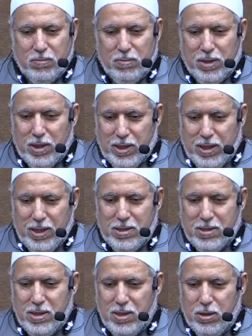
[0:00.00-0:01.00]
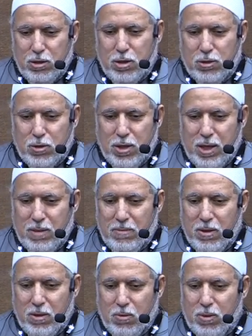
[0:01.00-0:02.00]
But the kids in the
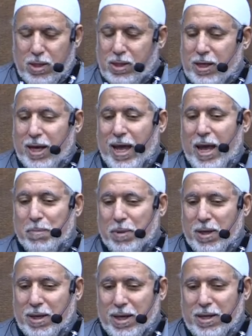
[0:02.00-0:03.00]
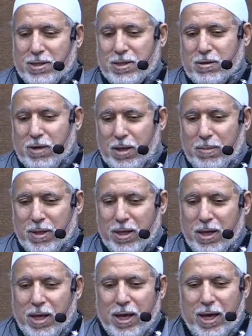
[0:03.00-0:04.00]
auditorium were clapping and
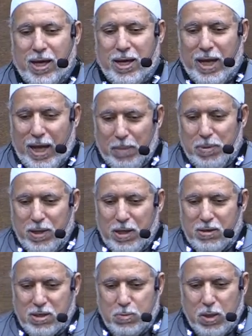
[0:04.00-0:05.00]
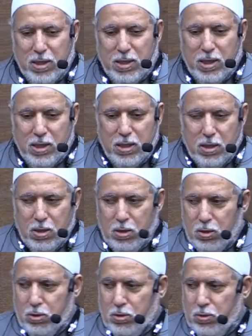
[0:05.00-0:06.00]
screaming and happily responding
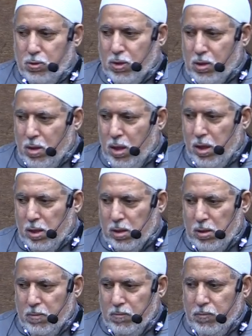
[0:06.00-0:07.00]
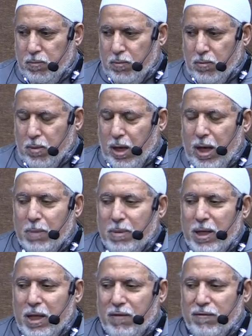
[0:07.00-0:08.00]
to the call. I
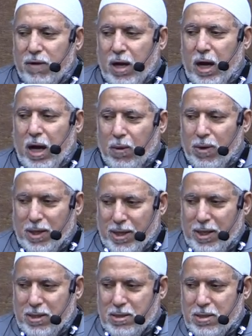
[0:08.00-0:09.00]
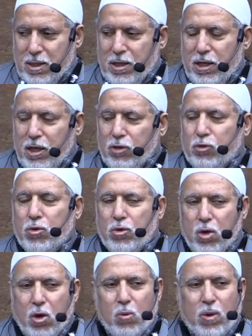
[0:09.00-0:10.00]
believe our kids need to
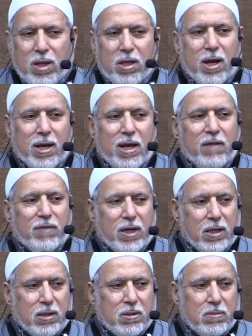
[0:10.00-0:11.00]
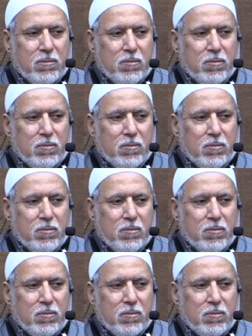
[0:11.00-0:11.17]
know where they are living